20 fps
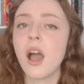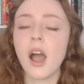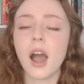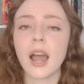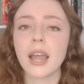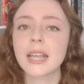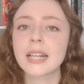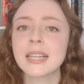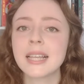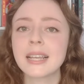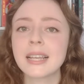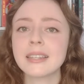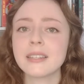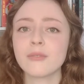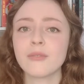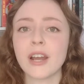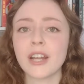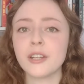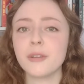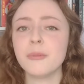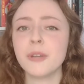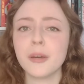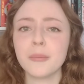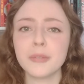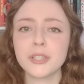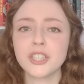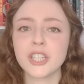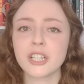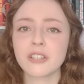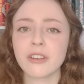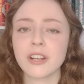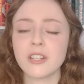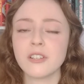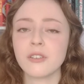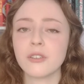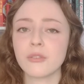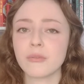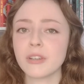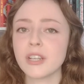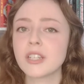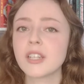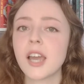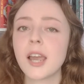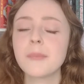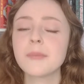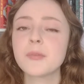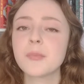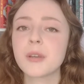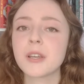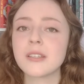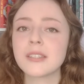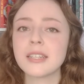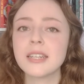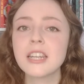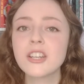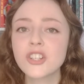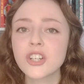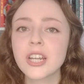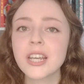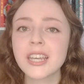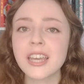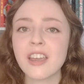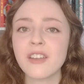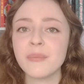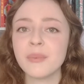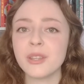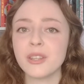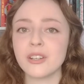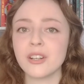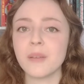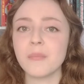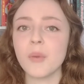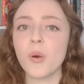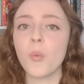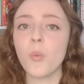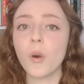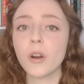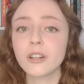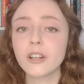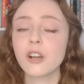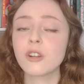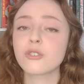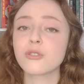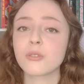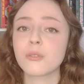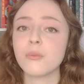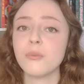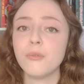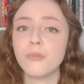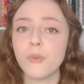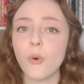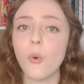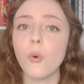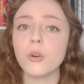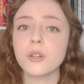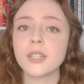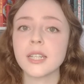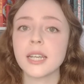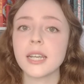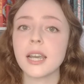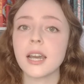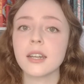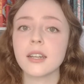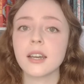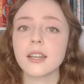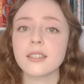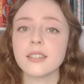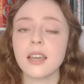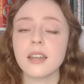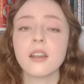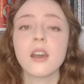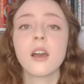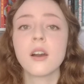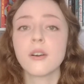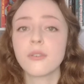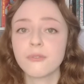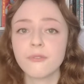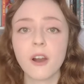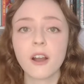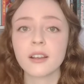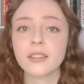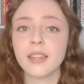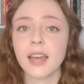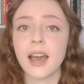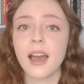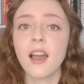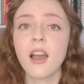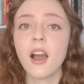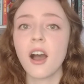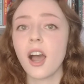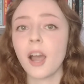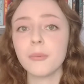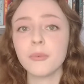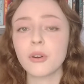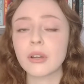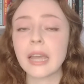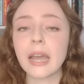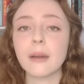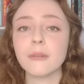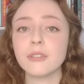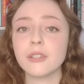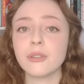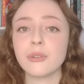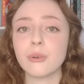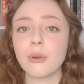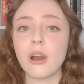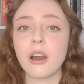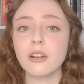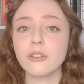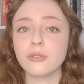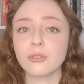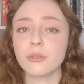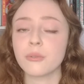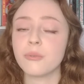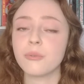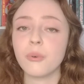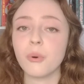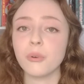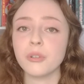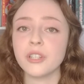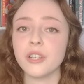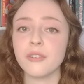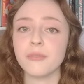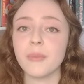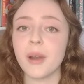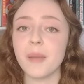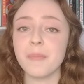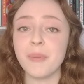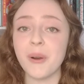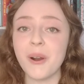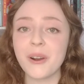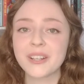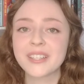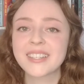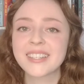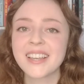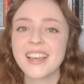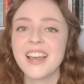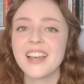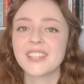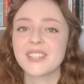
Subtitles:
I clicked the random number generator 3 times because initially it gave me the number 140 and I said, fuck that, I'm not counting through 140 of my books.